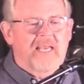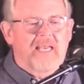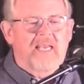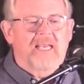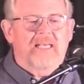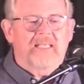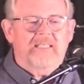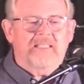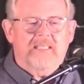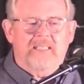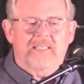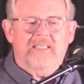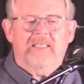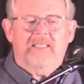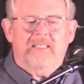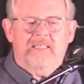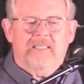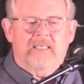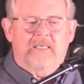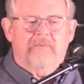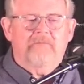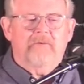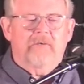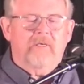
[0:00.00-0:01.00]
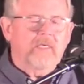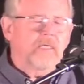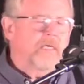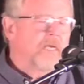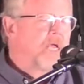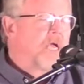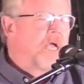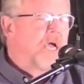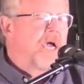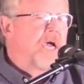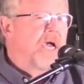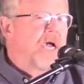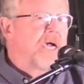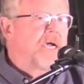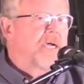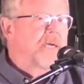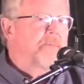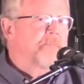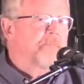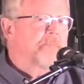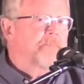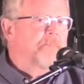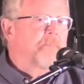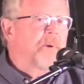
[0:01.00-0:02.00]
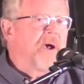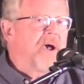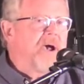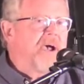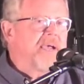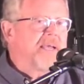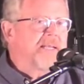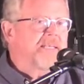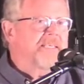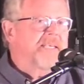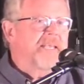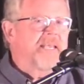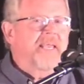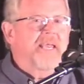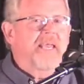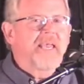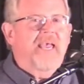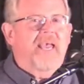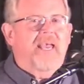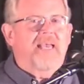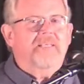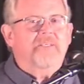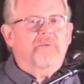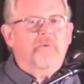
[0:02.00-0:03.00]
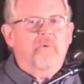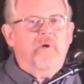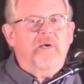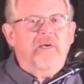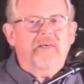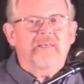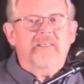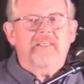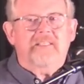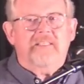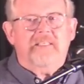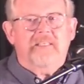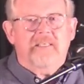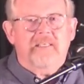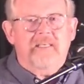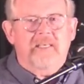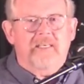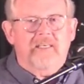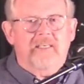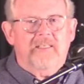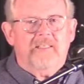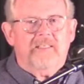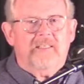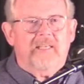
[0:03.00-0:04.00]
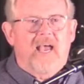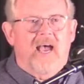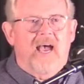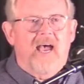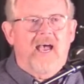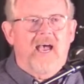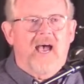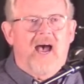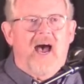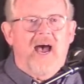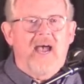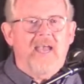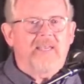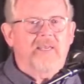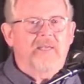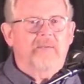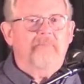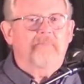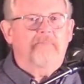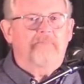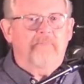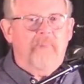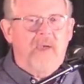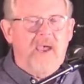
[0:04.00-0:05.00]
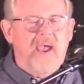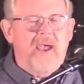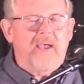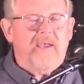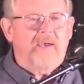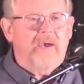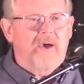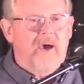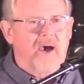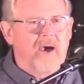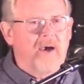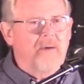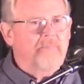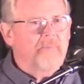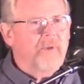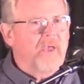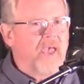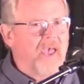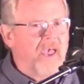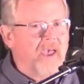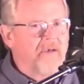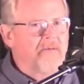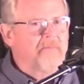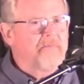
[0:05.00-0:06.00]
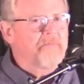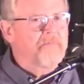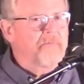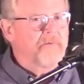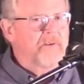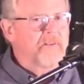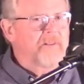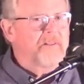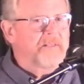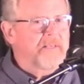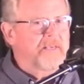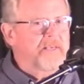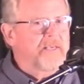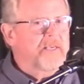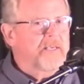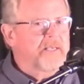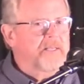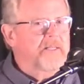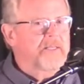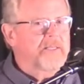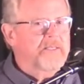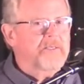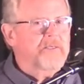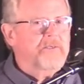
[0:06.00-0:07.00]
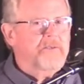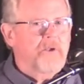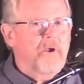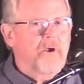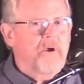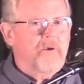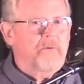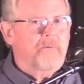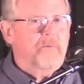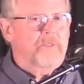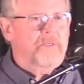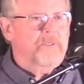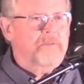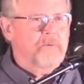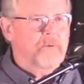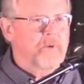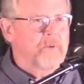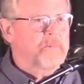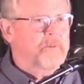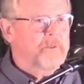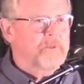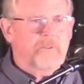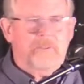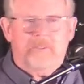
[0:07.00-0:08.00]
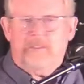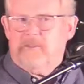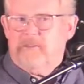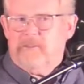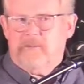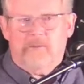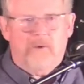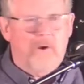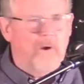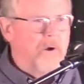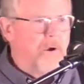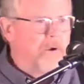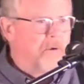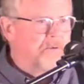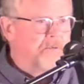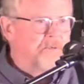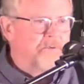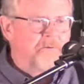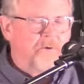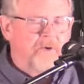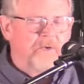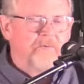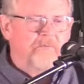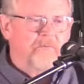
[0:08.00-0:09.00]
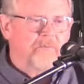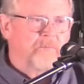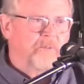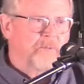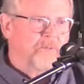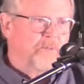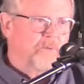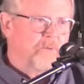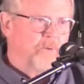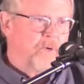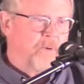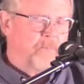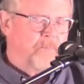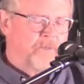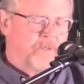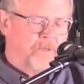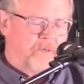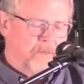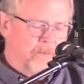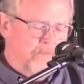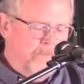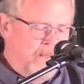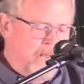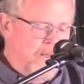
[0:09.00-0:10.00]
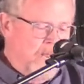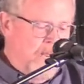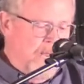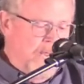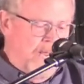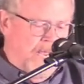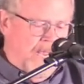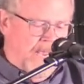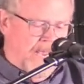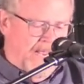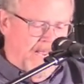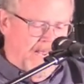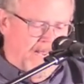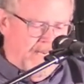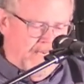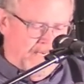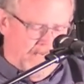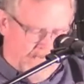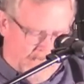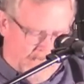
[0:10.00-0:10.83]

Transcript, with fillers: it's a little different, uh, but as weird as it is, I can back up everything in this song with scripture. This is all straight from the scripture. And